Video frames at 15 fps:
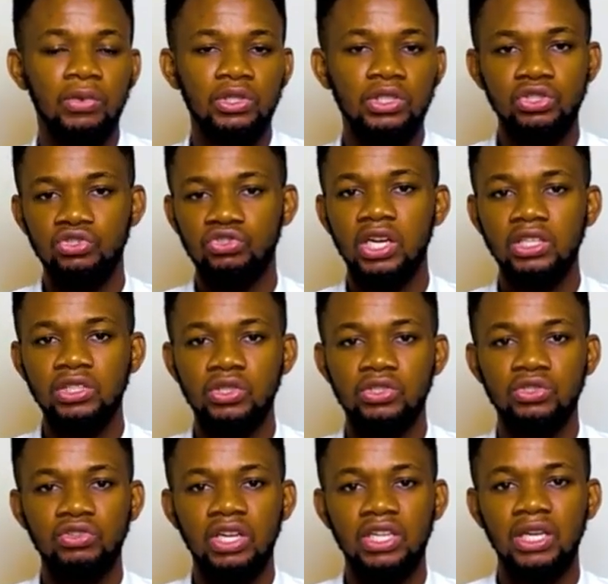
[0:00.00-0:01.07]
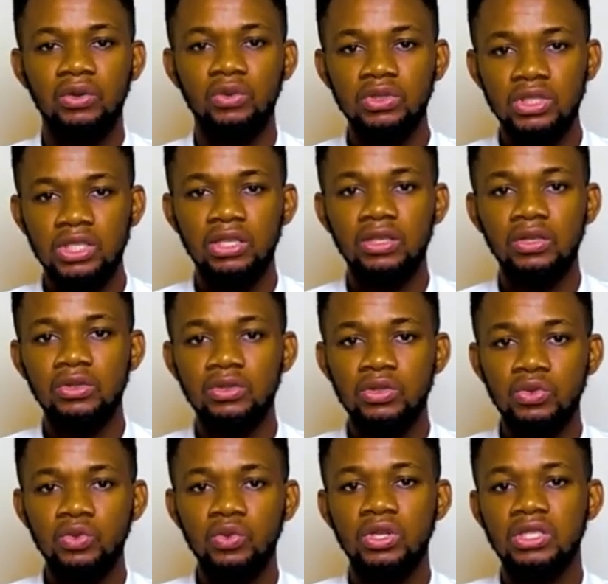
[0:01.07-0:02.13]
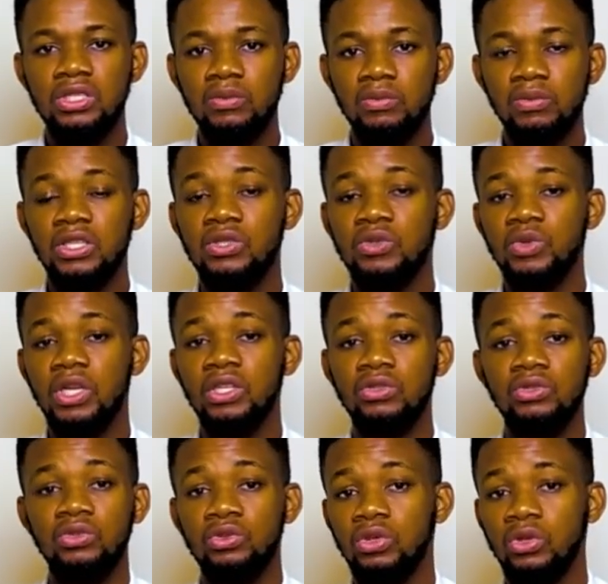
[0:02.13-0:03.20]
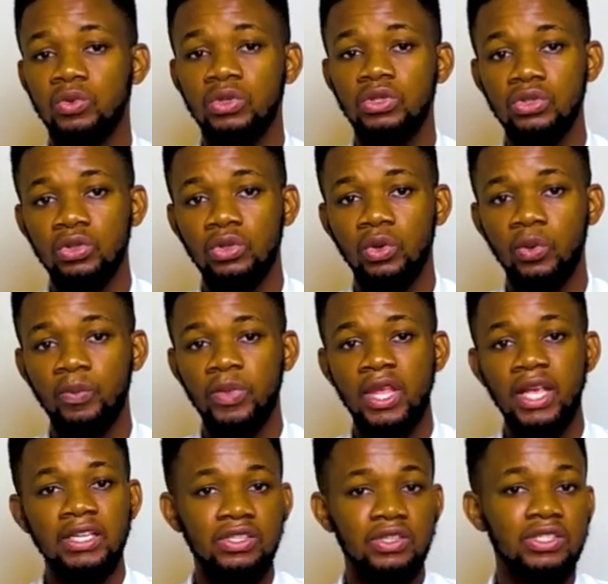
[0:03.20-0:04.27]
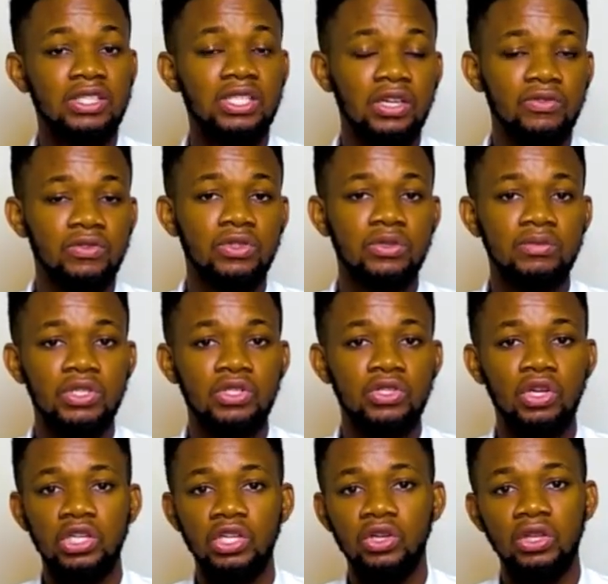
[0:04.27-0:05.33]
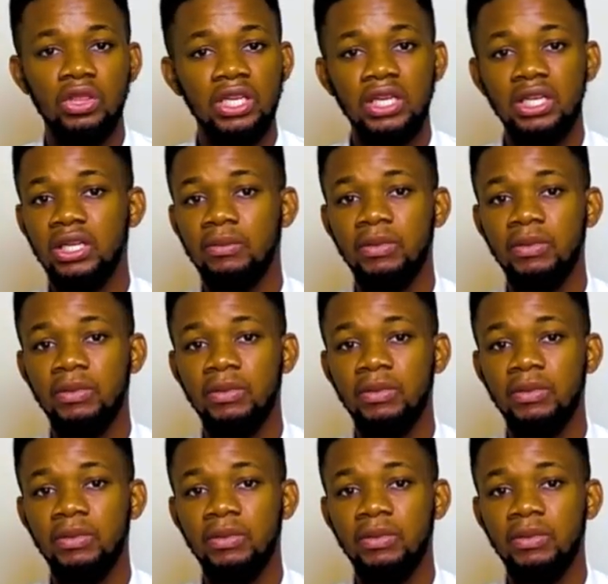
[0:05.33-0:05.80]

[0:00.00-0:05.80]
But distractions rather will take you towards the place where you do not want to go. So instead of you to be studying, you're thinking